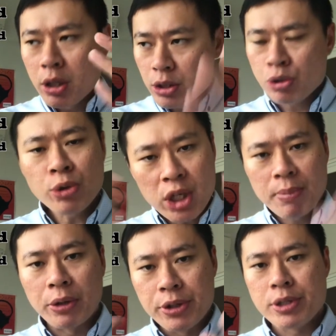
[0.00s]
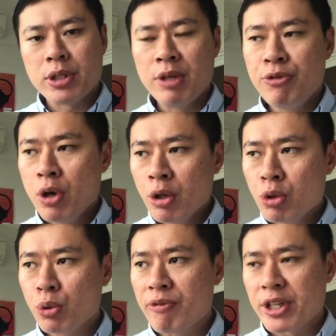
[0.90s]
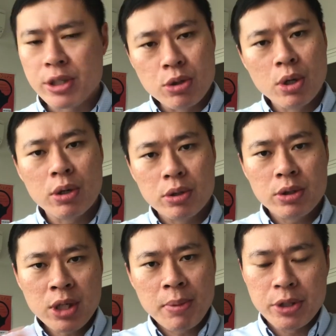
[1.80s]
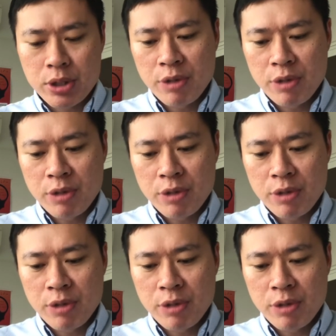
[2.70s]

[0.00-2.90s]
So think about this. If you're new to investing, you're think about this.